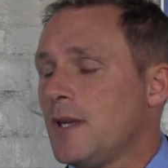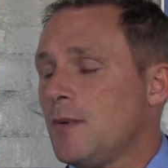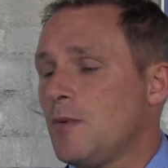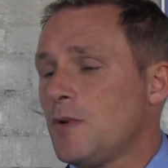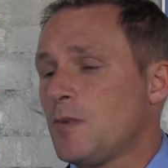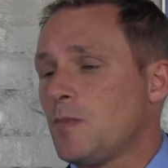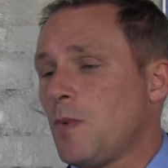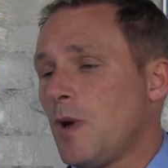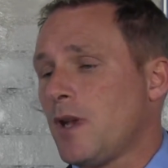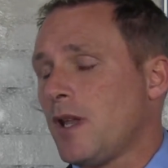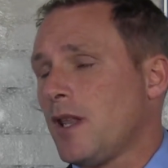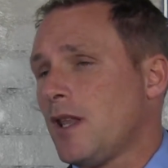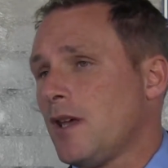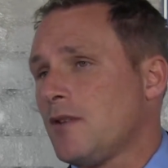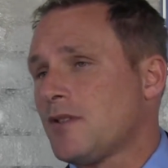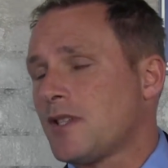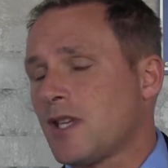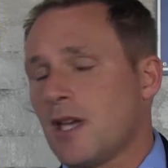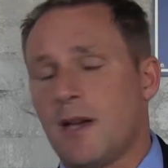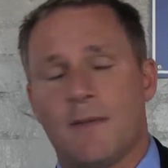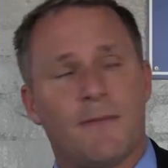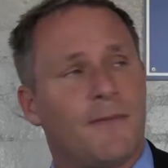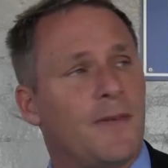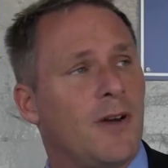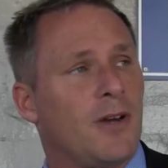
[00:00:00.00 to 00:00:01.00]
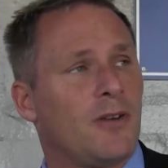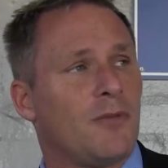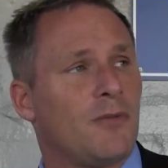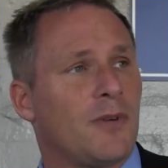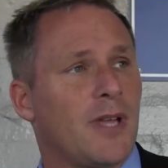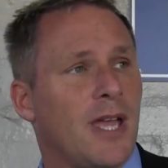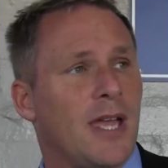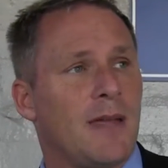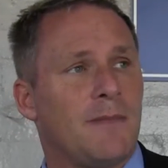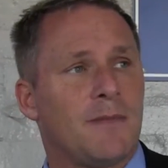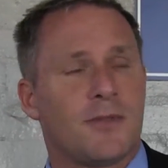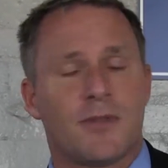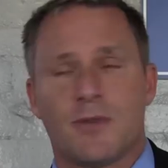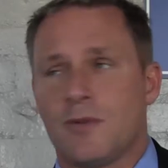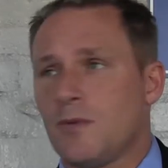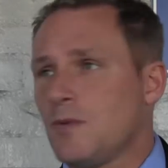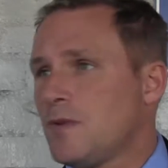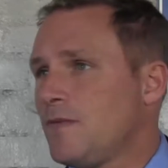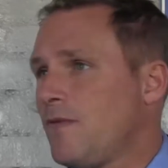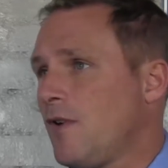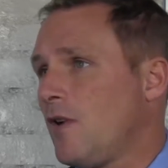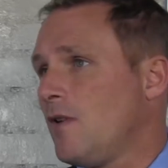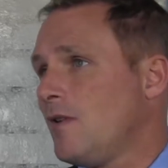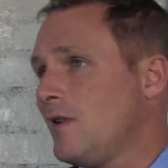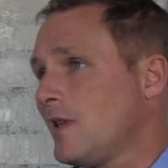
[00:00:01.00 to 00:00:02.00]
It was one of those cup final games where there was
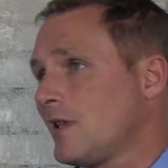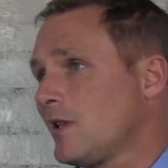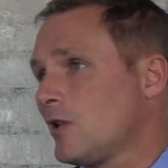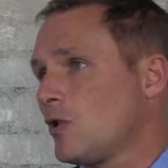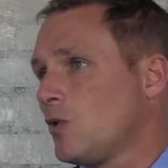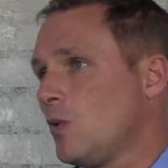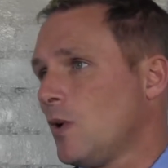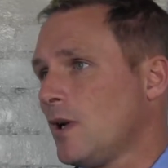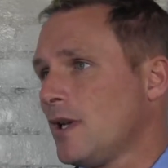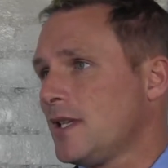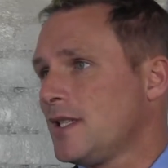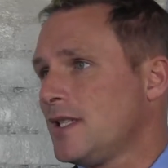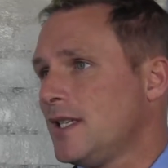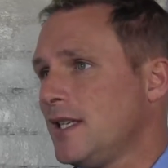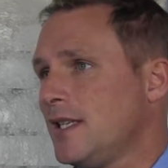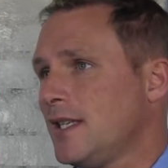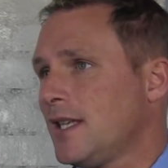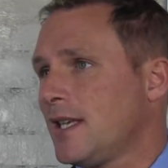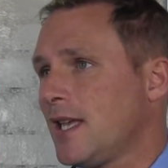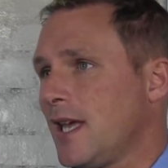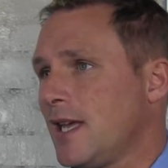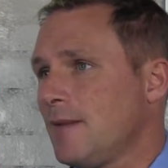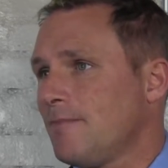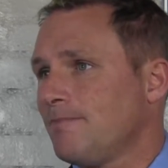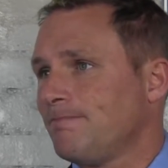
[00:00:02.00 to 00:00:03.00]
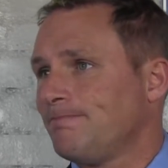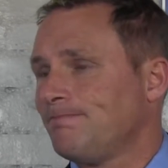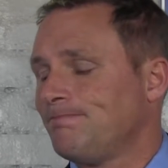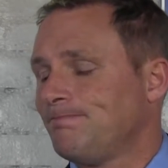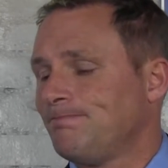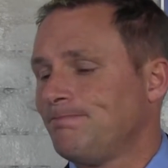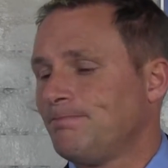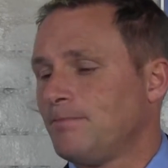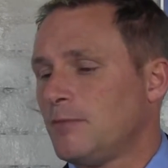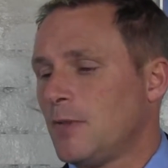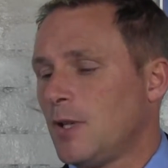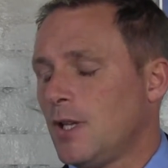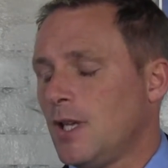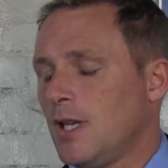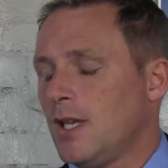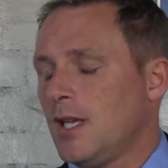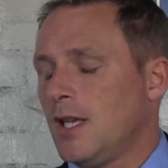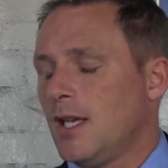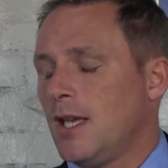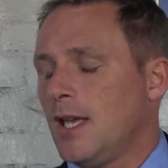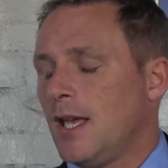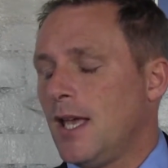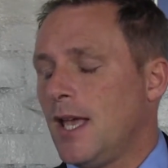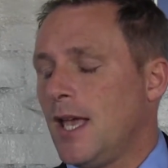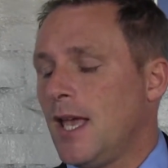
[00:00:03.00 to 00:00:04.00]
very little quality in the game,
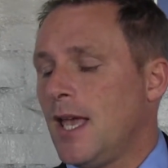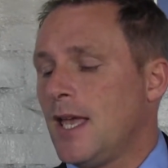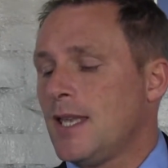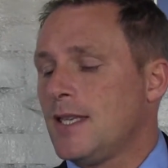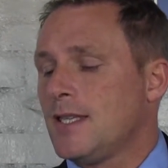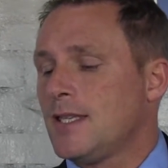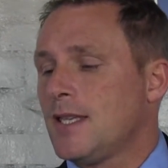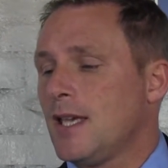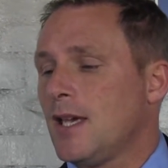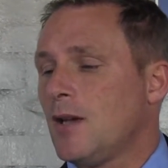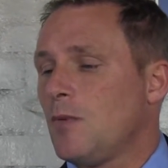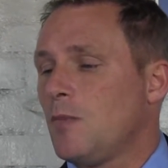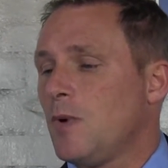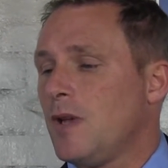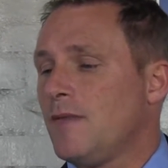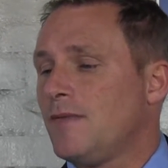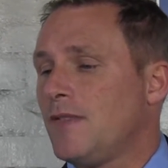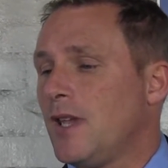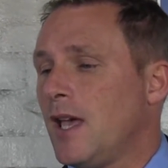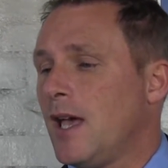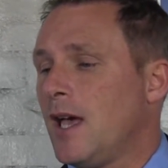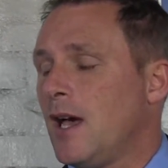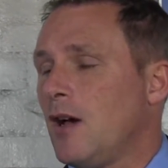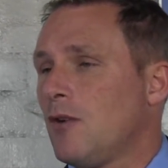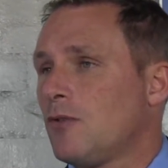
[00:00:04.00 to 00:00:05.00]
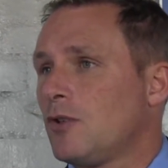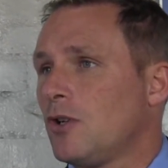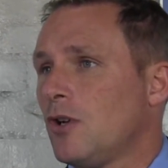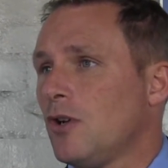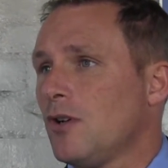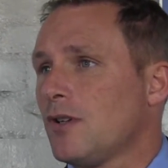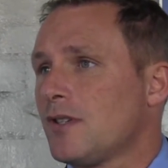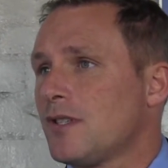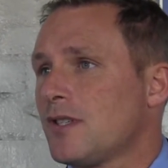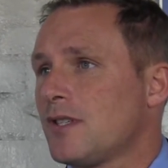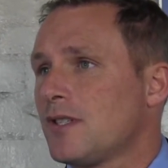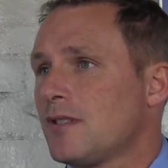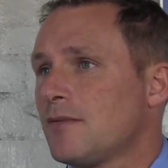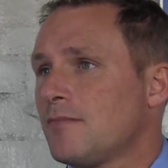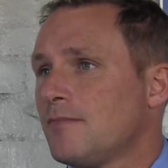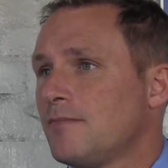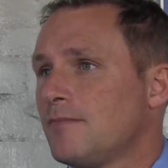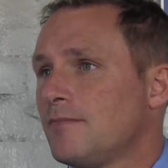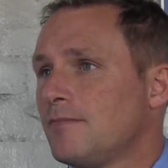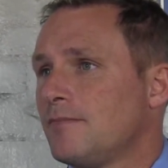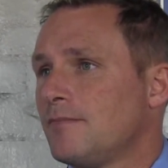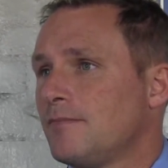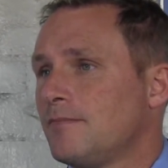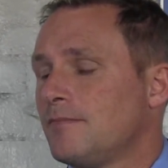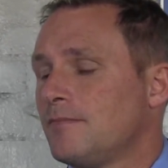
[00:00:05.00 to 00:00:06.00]
and we've now got
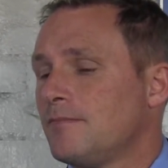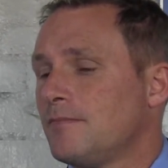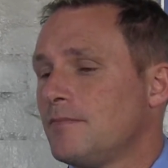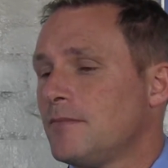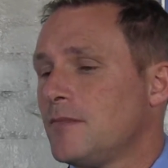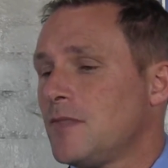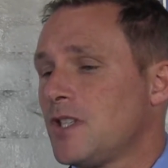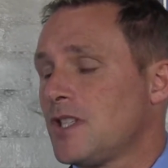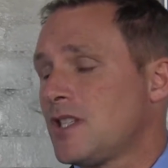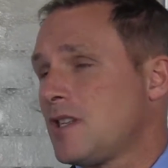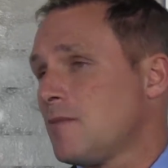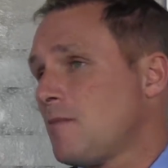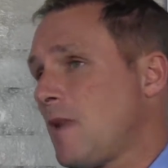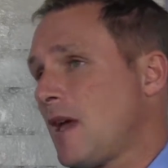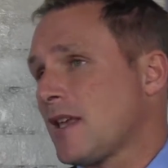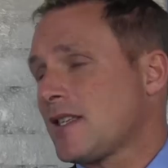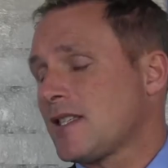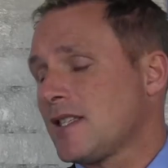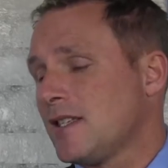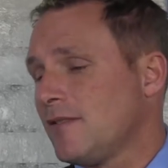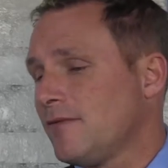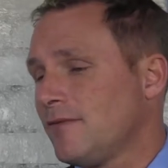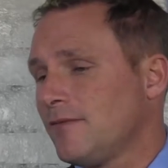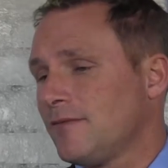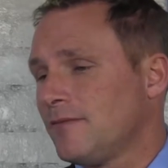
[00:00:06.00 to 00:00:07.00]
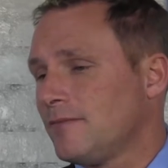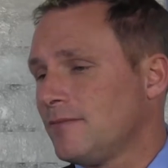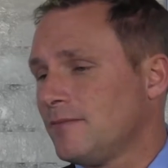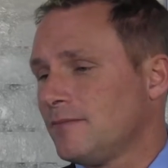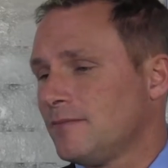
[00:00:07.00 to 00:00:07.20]
just a massive